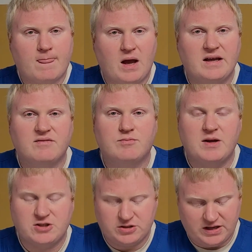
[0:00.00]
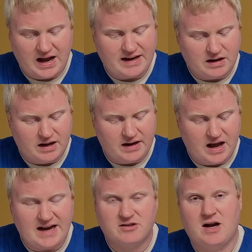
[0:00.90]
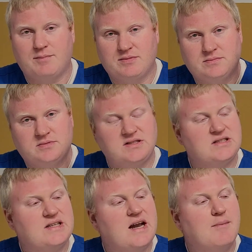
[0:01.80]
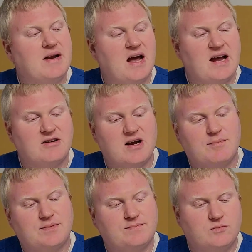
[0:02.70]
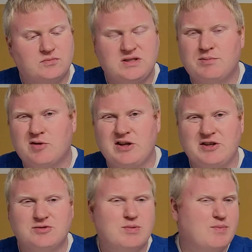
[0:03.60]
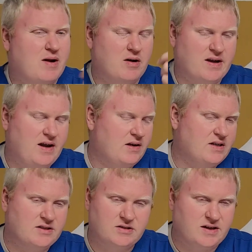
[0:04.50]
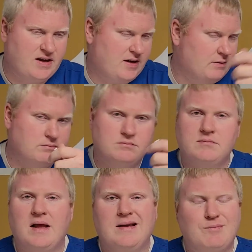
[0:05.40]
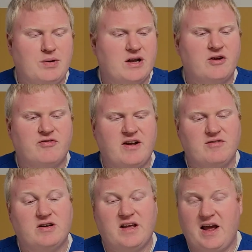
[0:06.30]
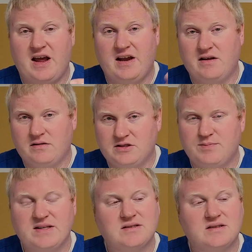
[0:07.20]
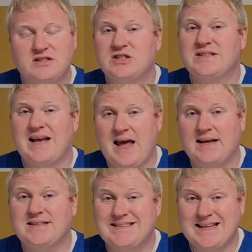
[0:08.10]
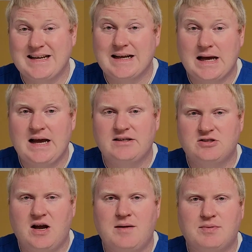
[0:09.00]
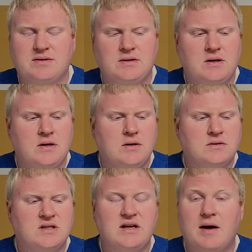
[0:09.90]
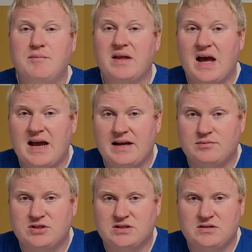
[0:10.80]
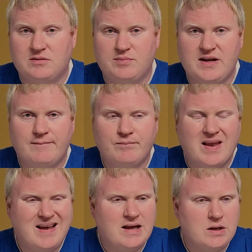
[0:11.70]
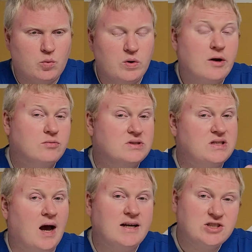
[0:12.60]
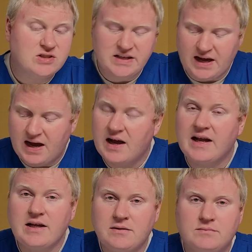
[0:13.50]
I give the patient an eye drop. This is a numbing eye drop. Typically use proparacaine, tetracaine, pick your favorite cane. It's basically just an anesthetic eye drop to numb the eye up just a little bit. We don't touch the eye